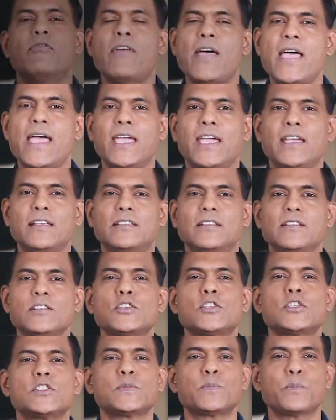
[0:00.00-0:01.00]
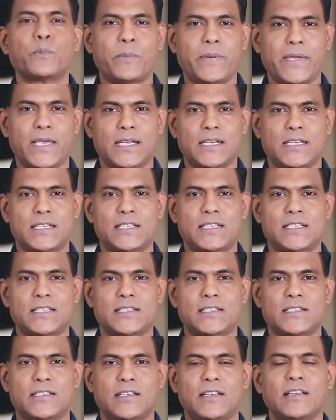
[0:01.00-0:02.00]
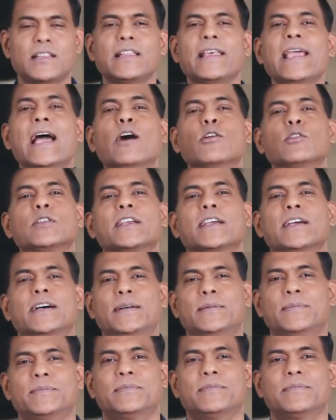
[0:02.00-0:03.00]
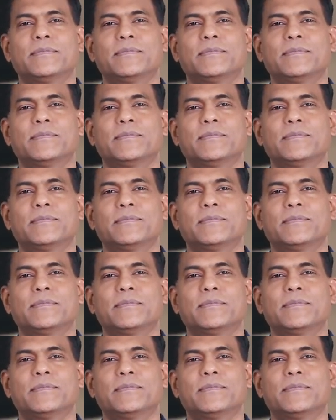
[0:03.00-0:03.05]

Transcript: Faith speaks the outcome.